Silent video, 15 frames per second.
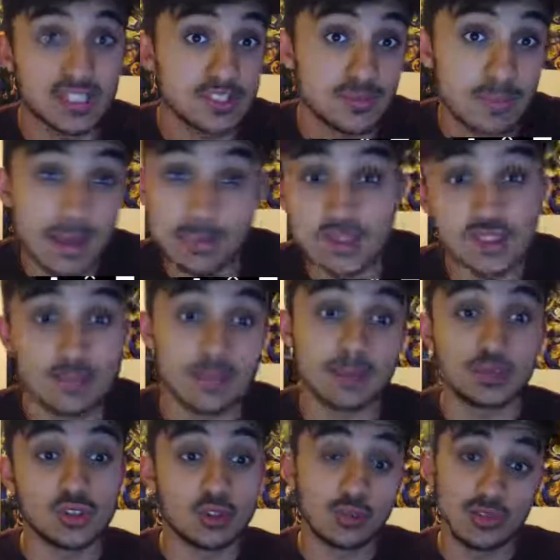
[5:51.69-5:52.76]
As maybe some
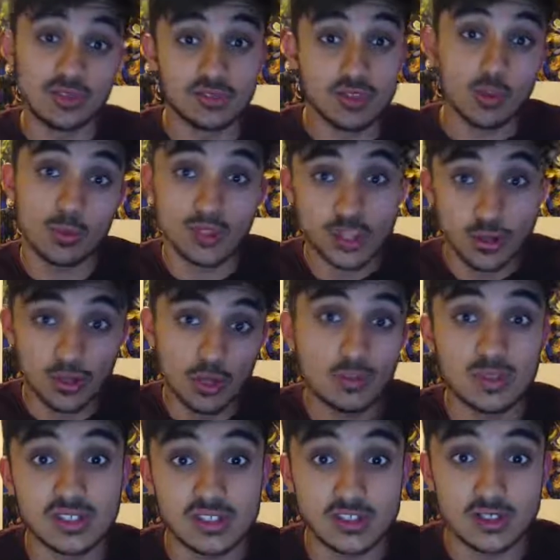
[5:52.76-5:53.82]
people don't even know what's going on
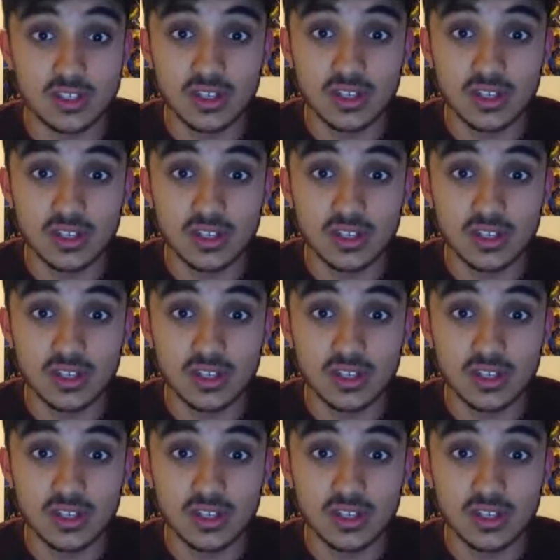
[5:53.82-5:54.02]
with this,